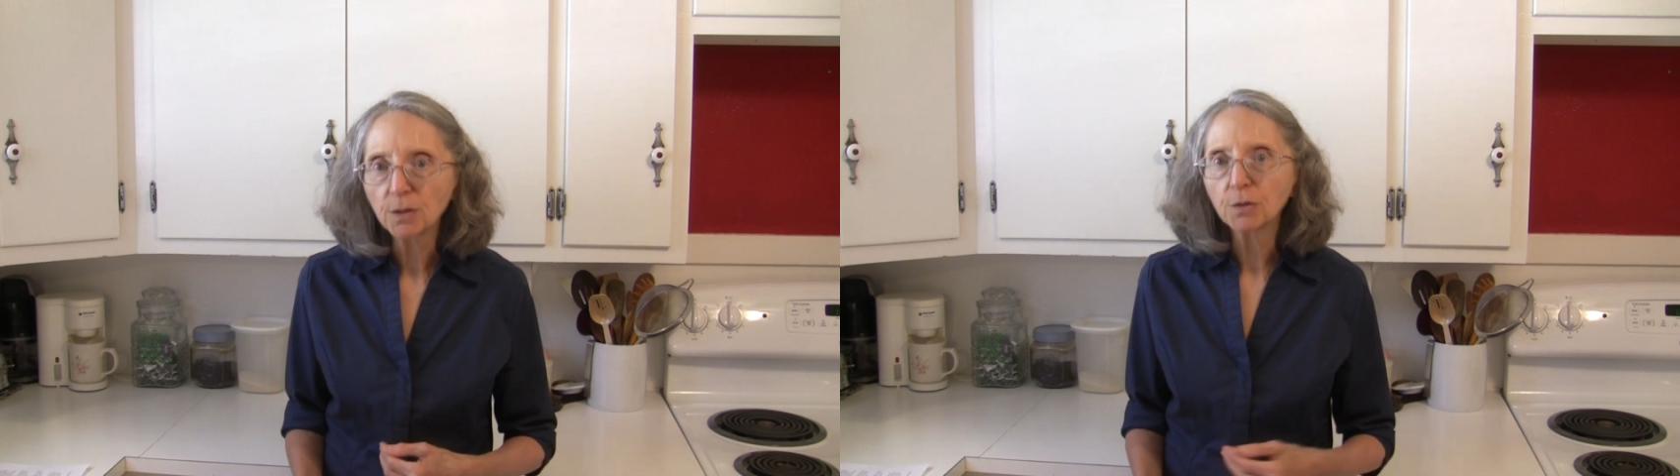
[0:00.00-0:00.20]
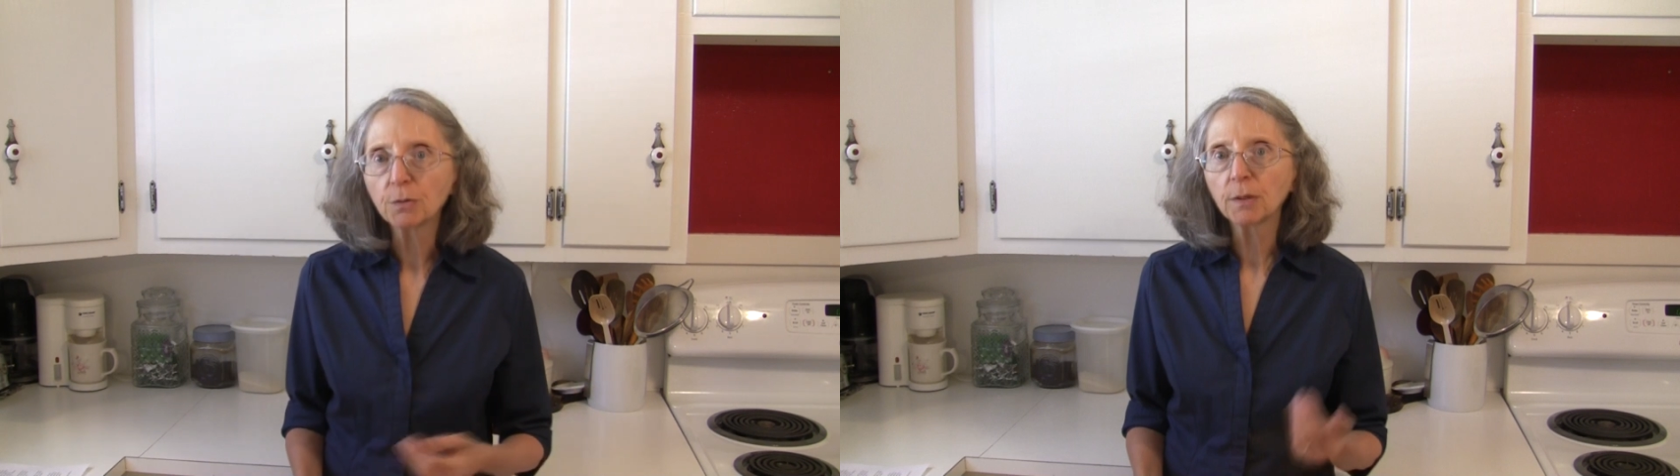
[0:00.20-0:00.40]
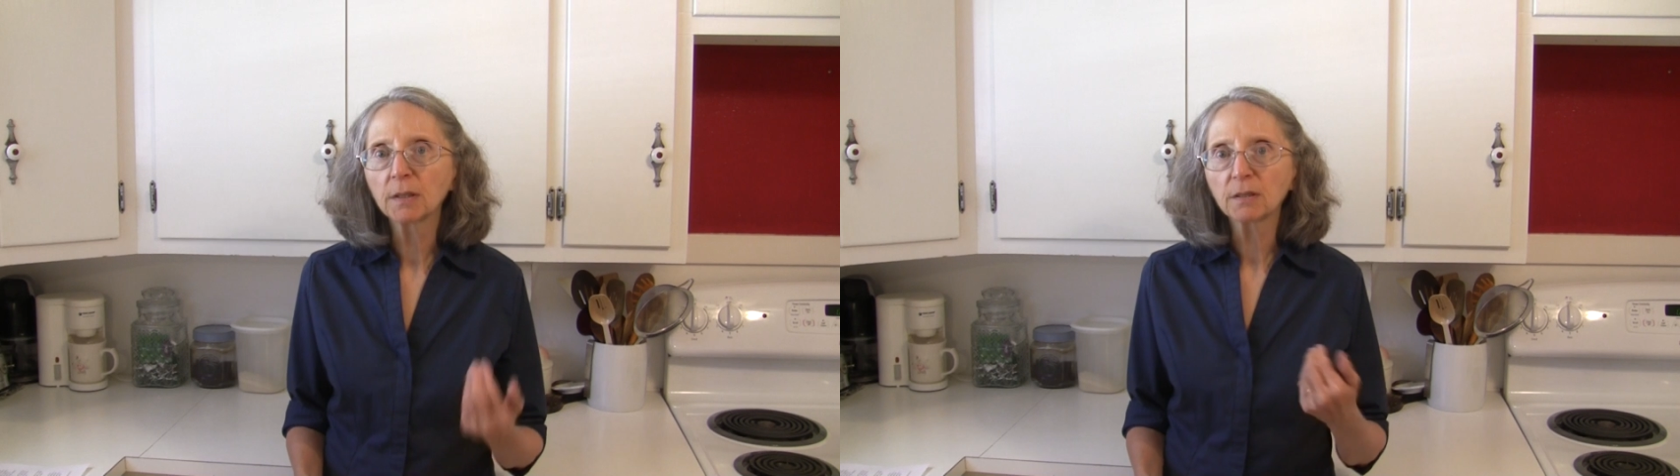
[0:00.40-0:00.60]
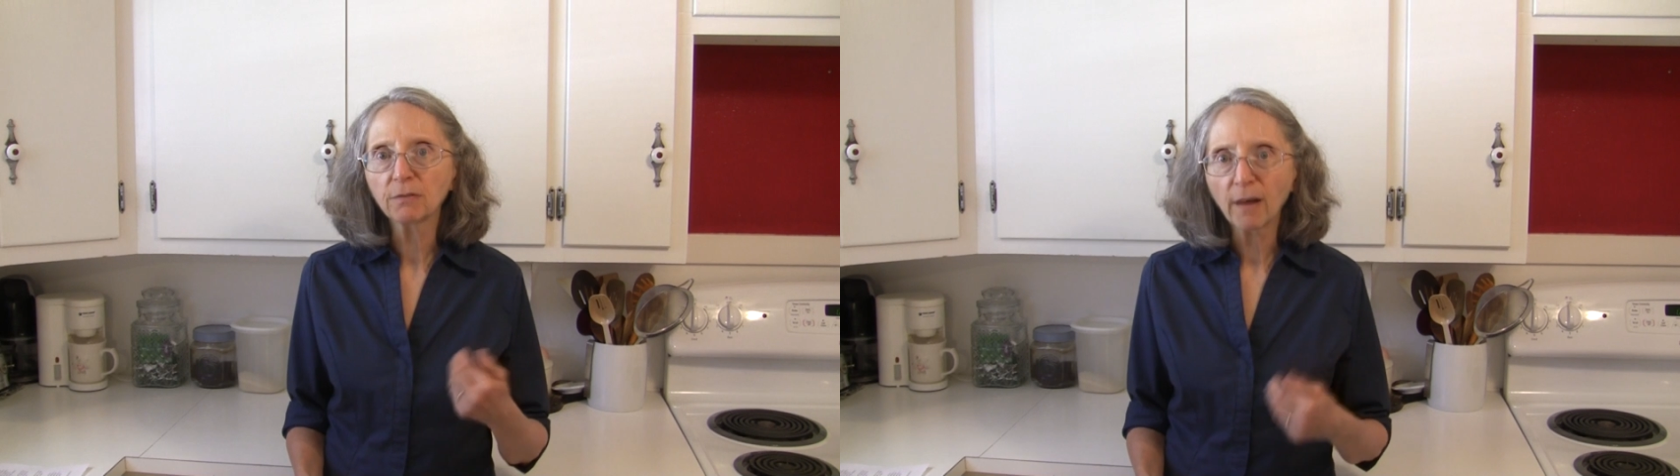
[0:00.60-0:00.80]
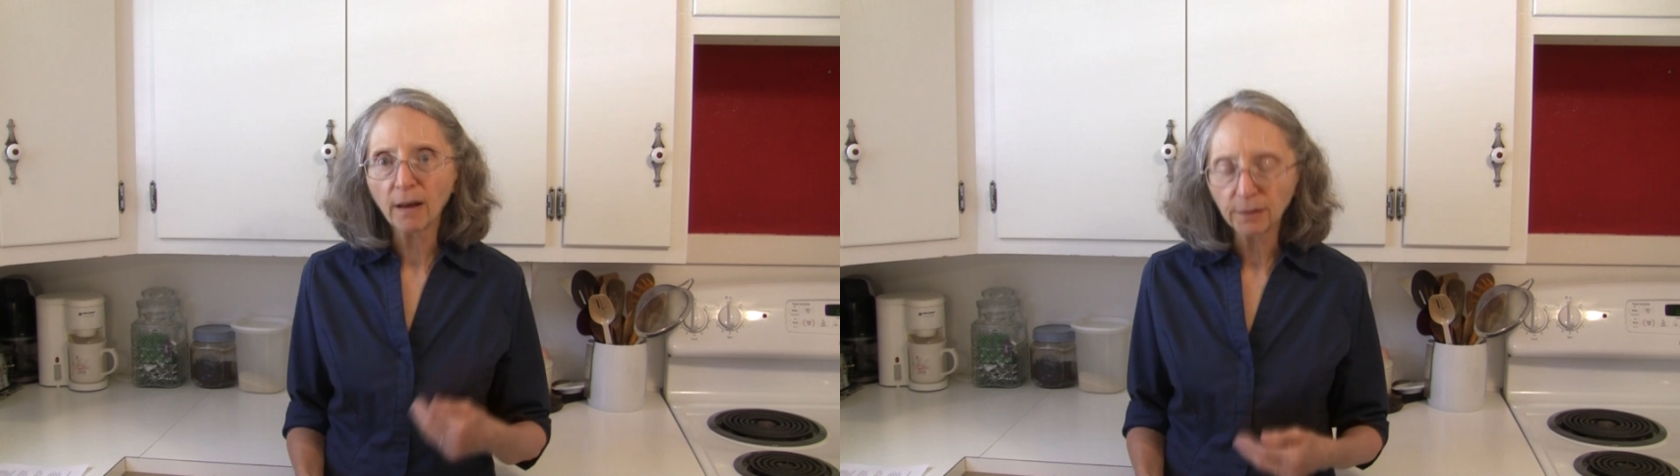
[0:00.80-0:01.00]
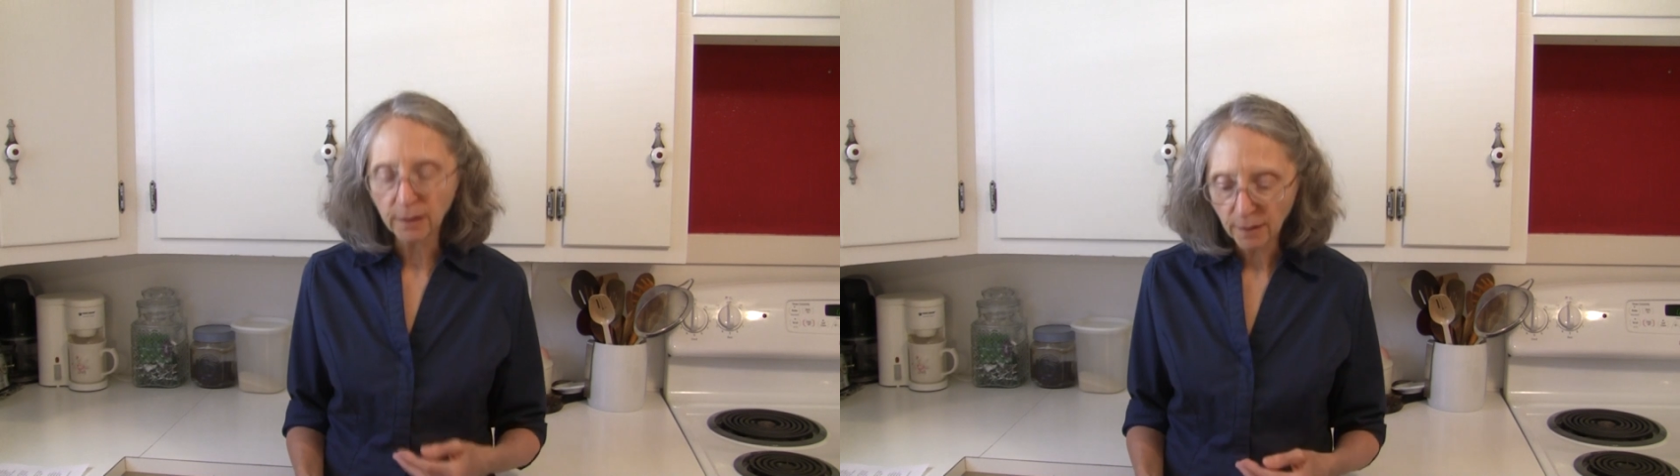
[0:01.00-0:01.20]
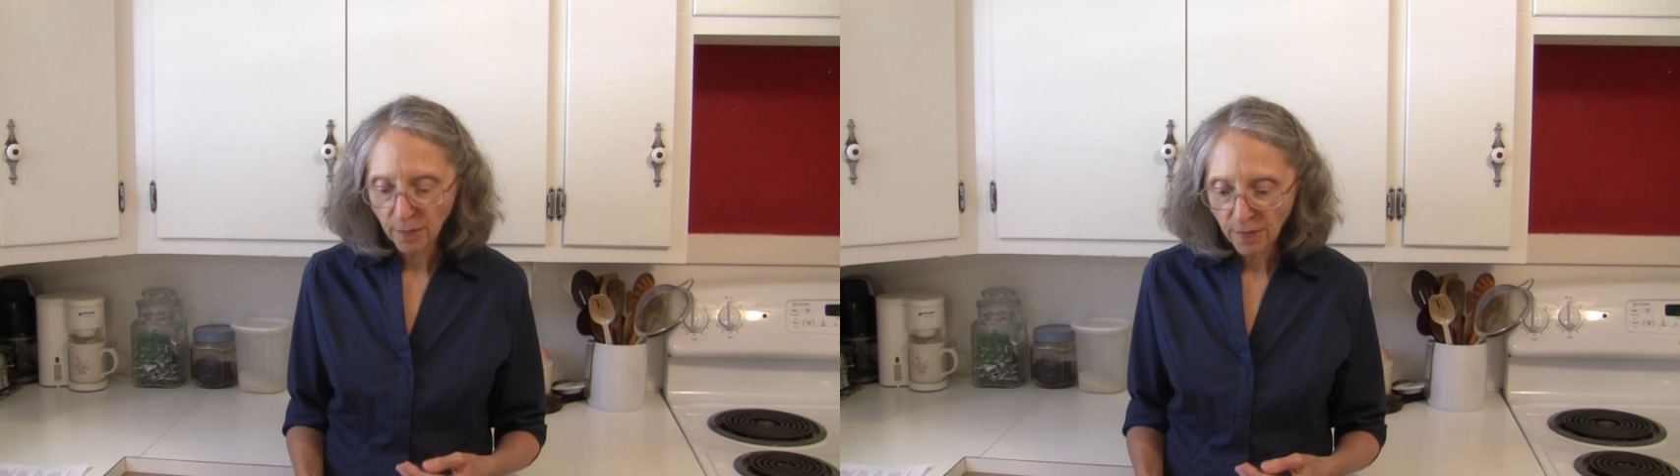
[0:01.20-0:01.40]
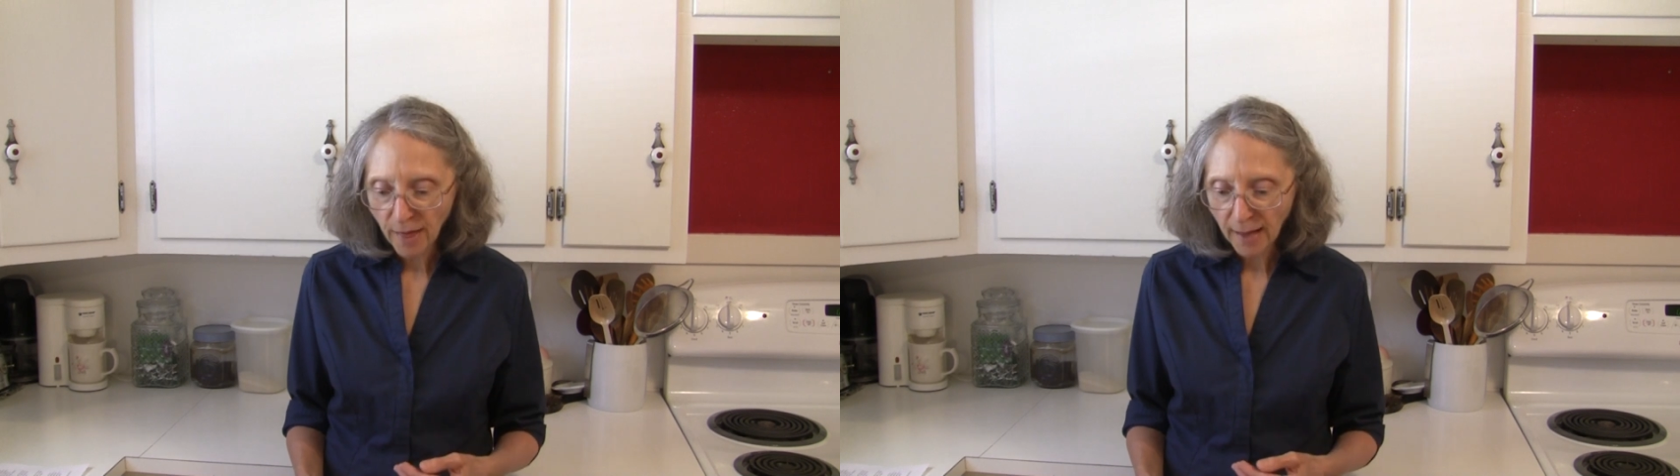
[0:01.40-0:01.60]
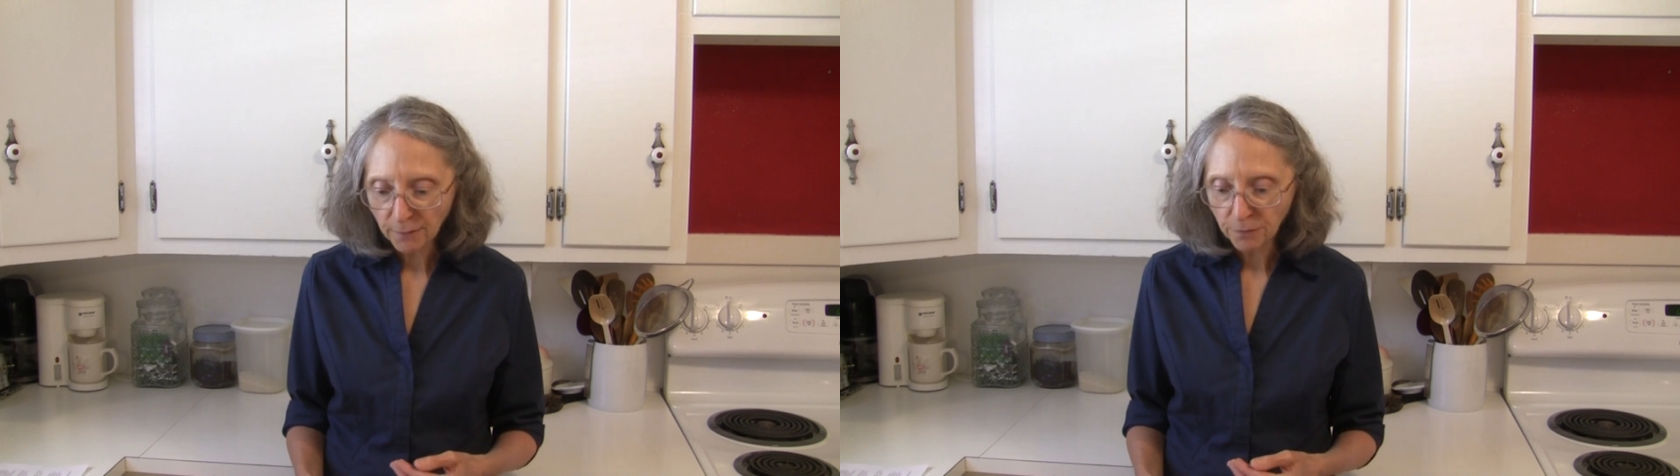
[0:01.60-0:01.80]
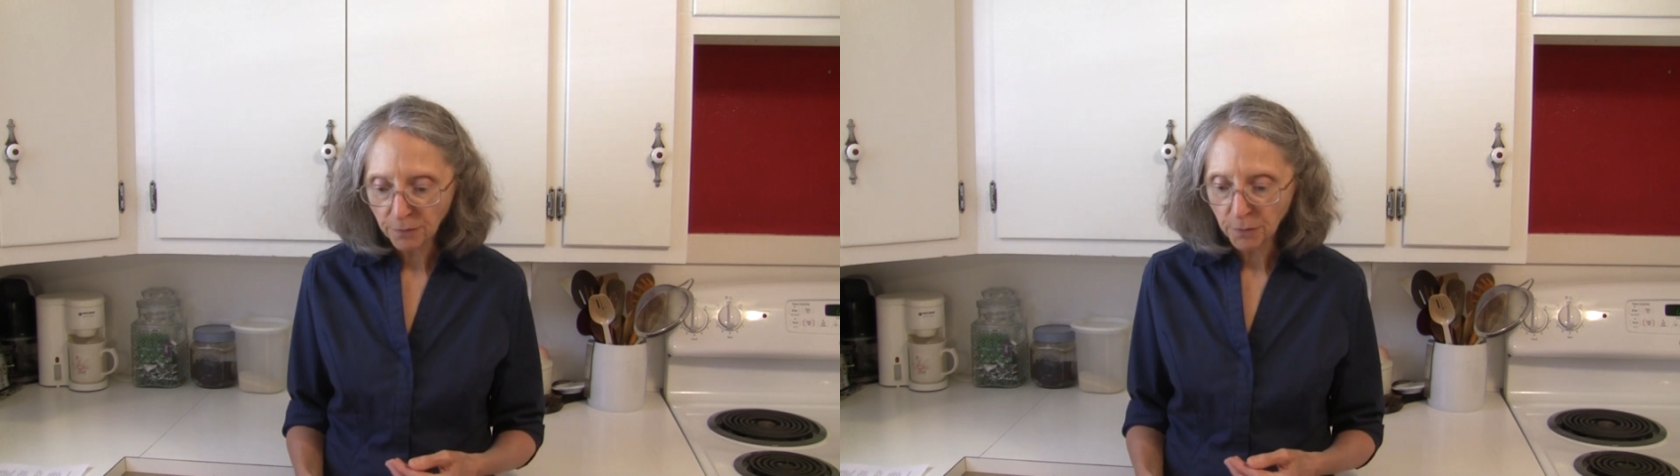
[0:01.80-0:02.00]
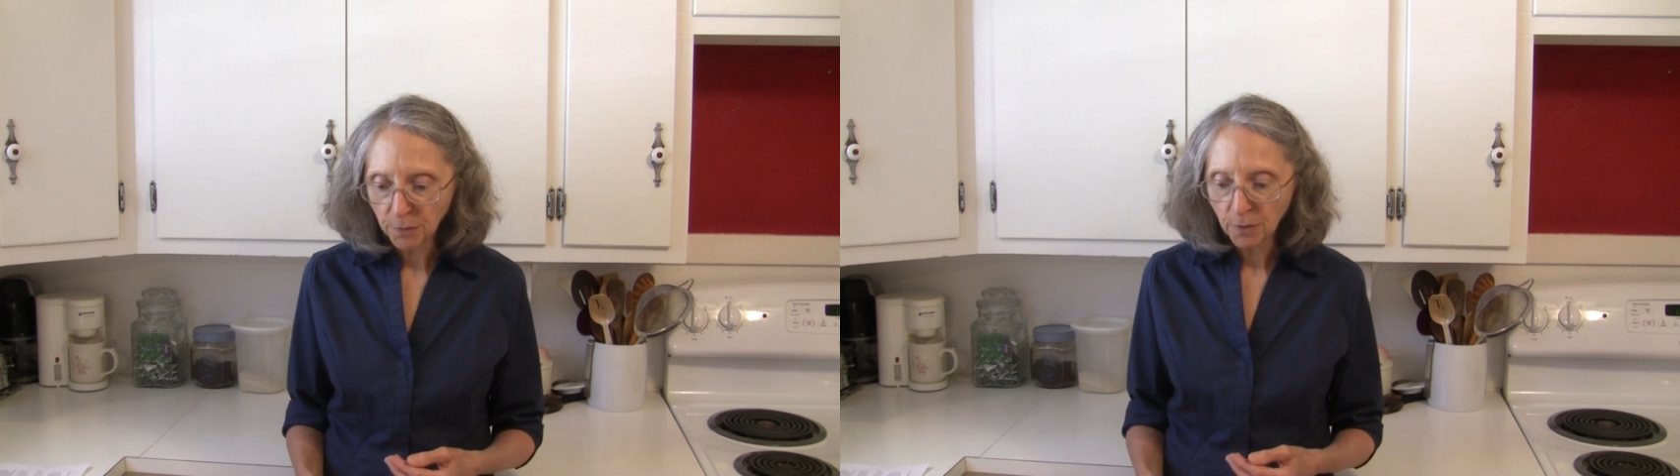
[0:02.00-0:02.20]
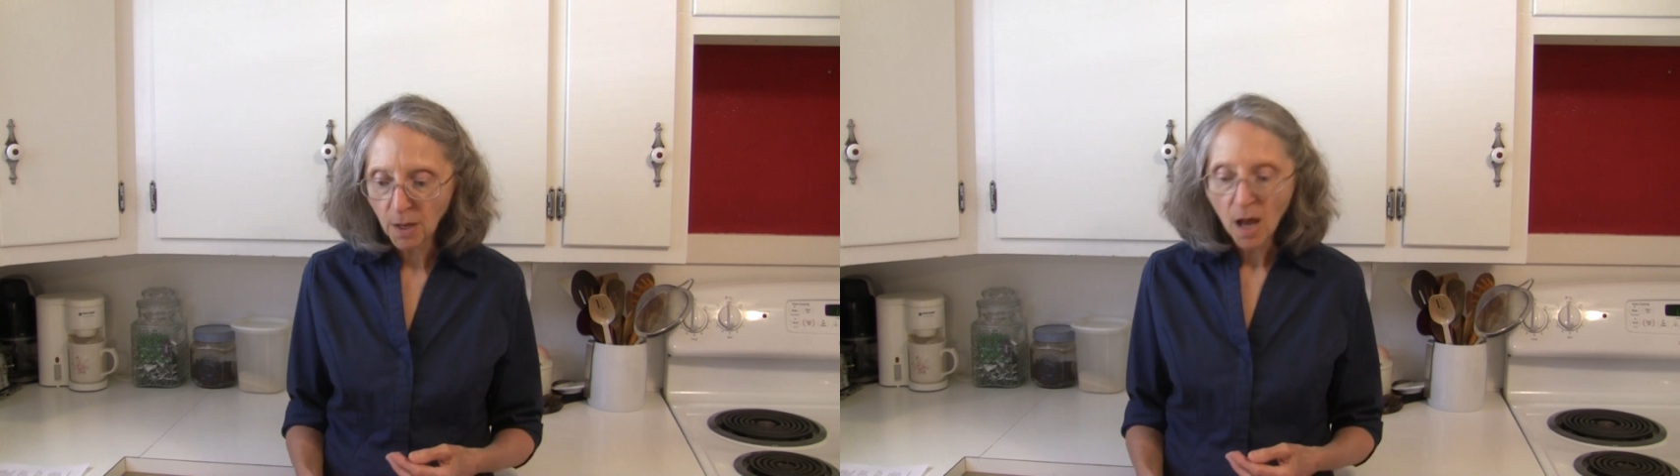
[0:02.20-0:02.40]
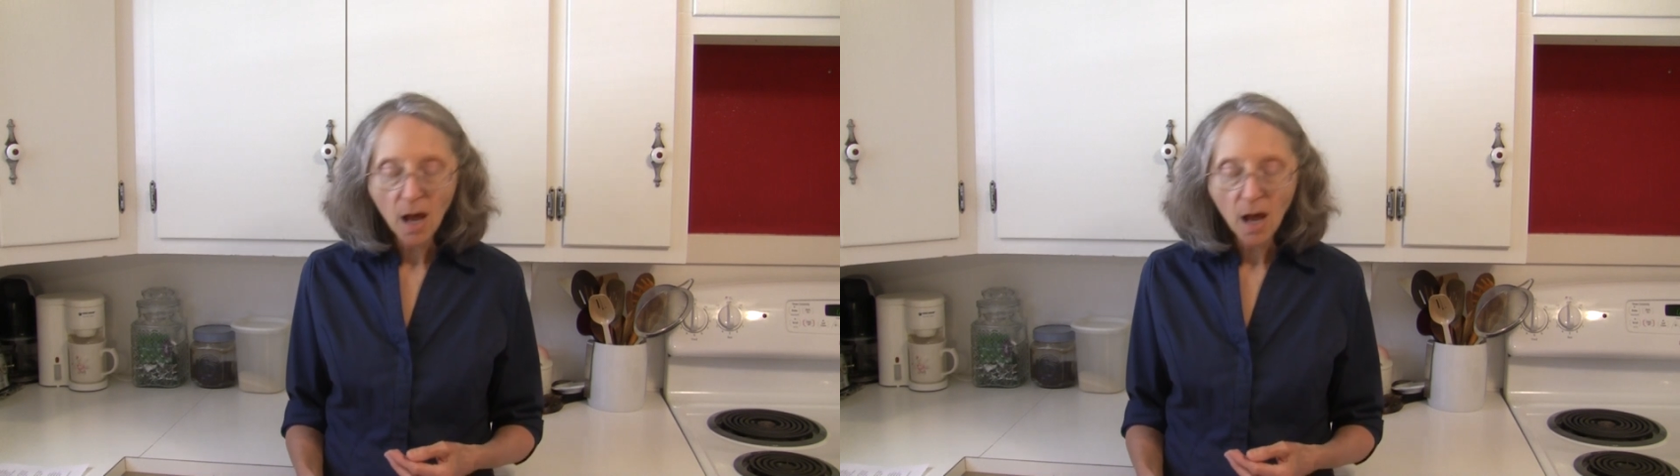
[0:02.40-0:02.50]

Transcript: nutrients found in that food.